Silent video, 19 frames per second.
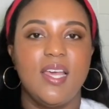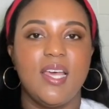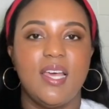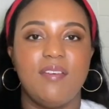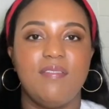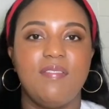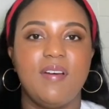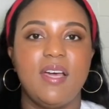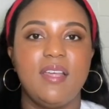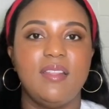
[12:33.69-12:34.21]
I
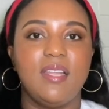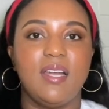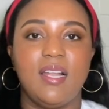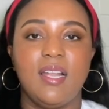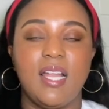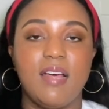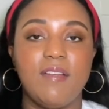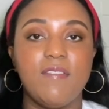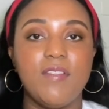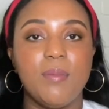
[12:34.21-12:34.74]
find that a
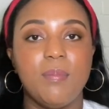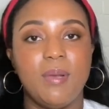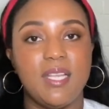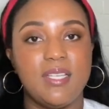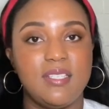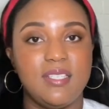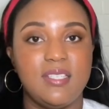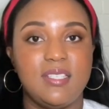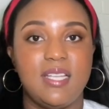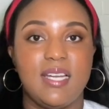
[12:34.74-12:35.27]
lot of the
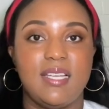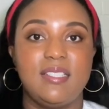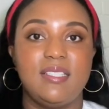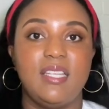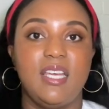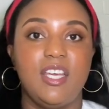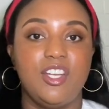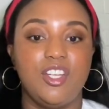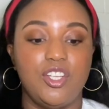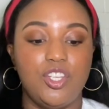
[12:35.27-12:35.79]
places that I
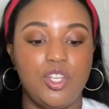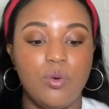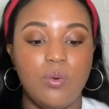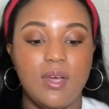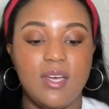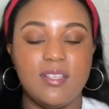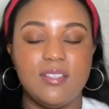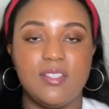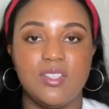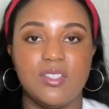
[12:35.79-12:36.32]
stay in the
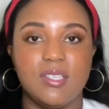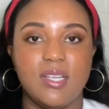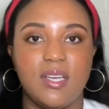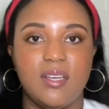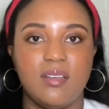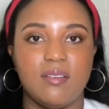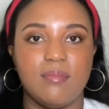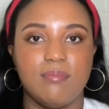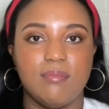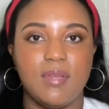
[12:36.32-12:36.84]
US, there's
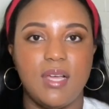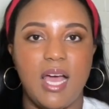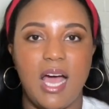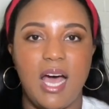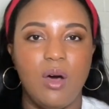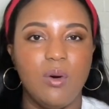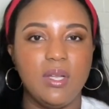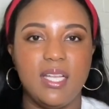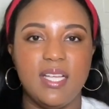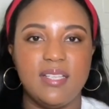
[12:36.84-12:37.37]
like
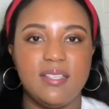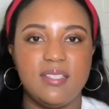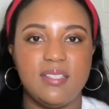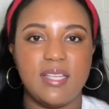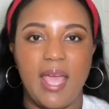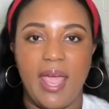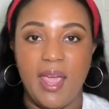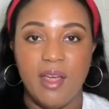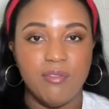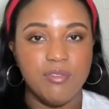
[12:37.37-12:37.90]
outlets
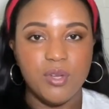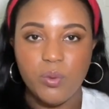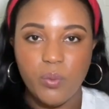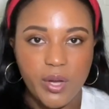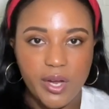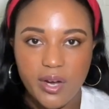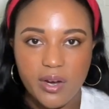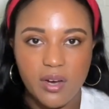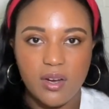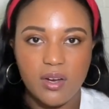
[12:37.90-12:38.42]

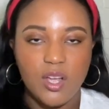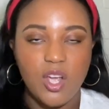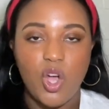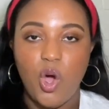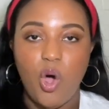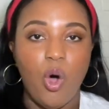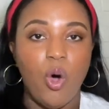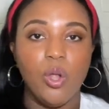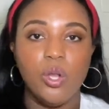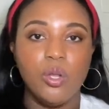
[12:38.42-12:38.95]
everywhere,
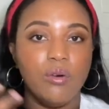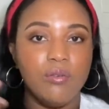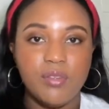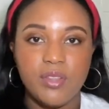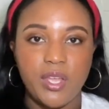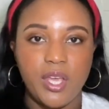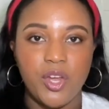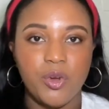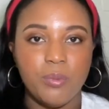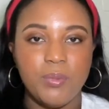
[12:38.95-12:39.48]
all over
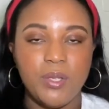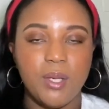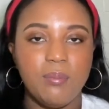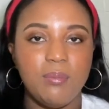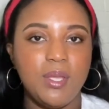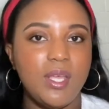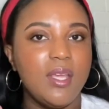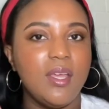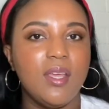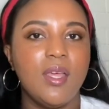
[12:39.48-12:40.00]
the
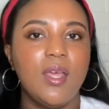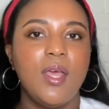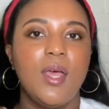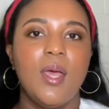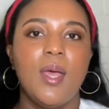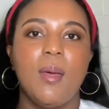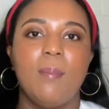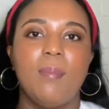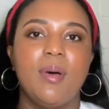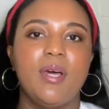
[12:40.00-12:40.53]
Airbnb.
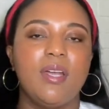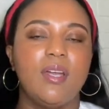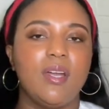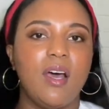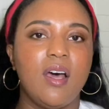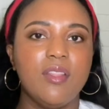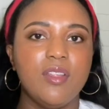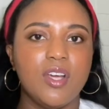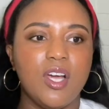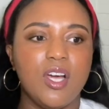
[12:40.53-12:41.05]
But in
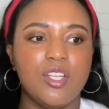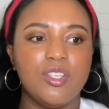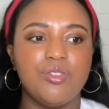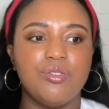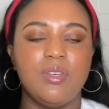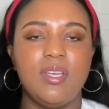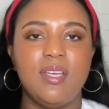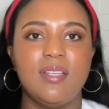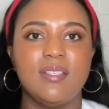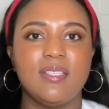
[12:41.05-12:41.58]
other
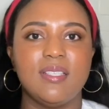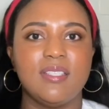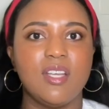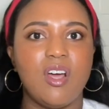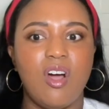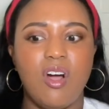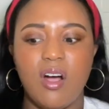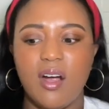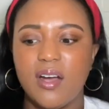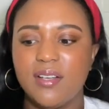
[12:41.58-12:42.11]
countries, it's
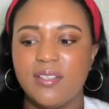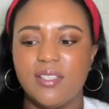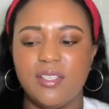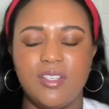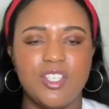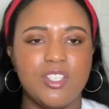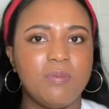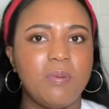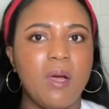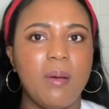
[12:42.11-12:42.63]
hard.
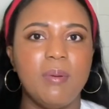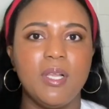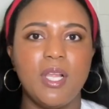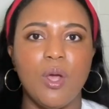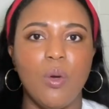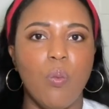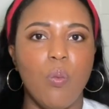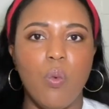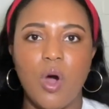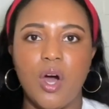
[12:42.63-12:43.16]
There's probably
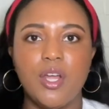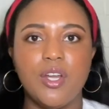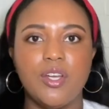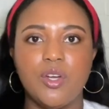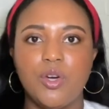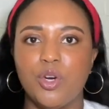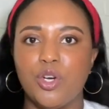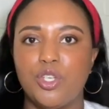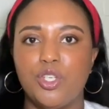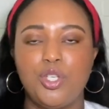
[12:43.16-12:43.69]
like one
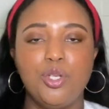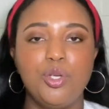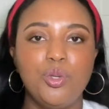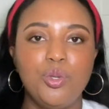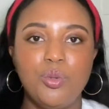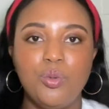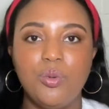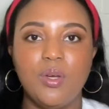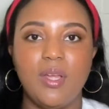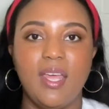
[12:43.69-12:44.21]
or
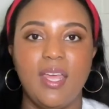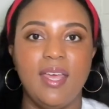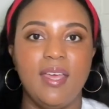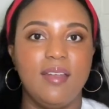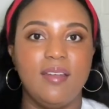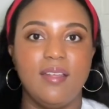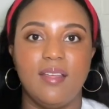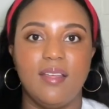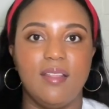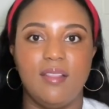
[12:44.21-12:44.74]
two
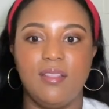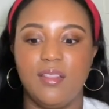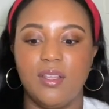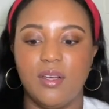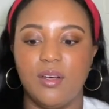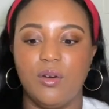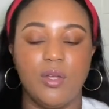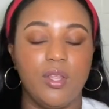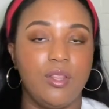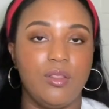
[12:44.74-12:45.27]
in uh,
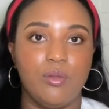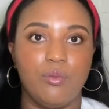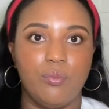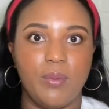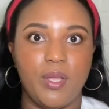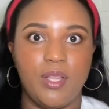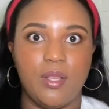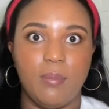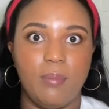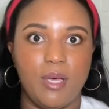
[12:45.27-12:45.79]
the in the
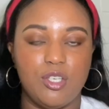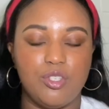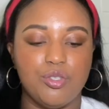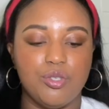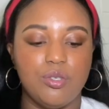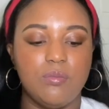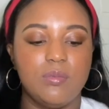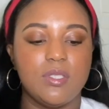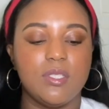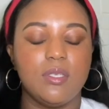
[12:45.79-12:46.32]
in the
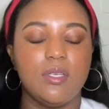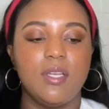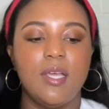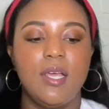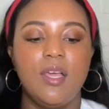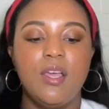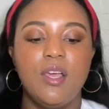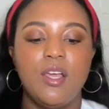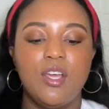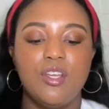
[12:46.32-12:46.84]
bedrooms.
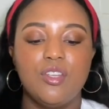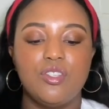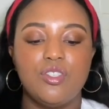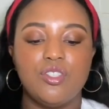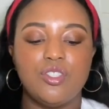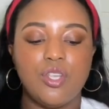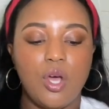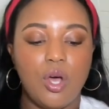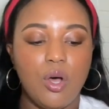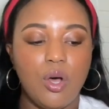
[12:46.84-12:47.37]

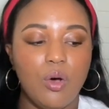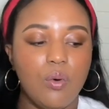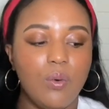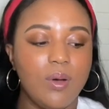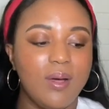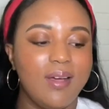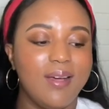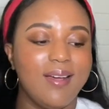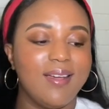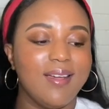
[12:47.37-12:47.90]

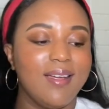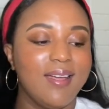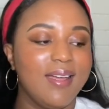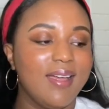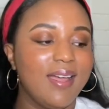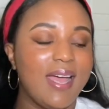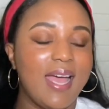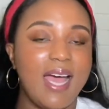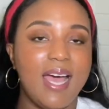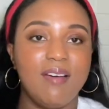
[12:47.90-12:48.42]
So
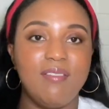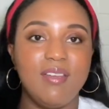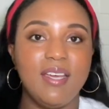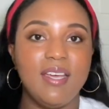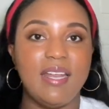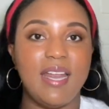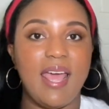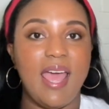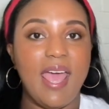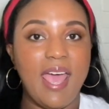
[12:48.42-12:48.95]
having
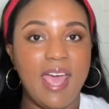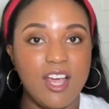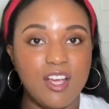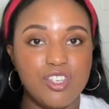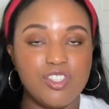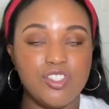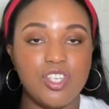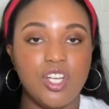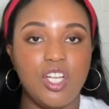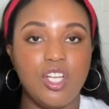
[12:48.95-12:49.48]
an extra